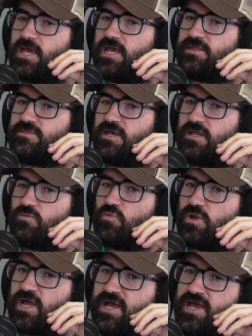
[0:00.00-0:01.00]
And then
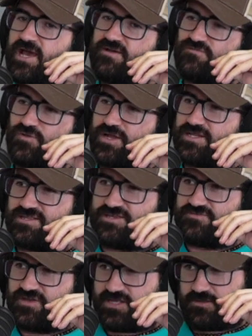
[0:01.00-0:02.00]
what I have readily
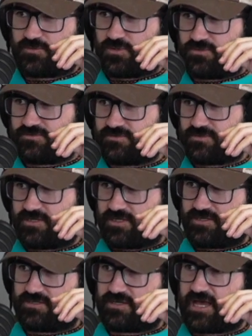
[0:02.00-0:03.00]
available
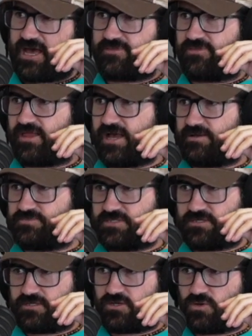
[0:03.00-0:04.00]
in the cath labs
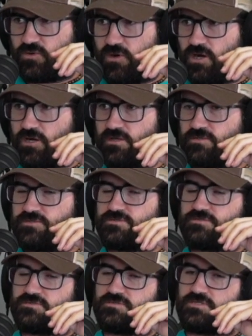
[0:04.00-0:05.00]
and the
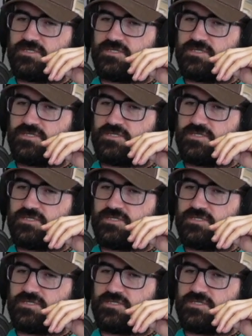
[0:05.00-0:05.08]
ORs,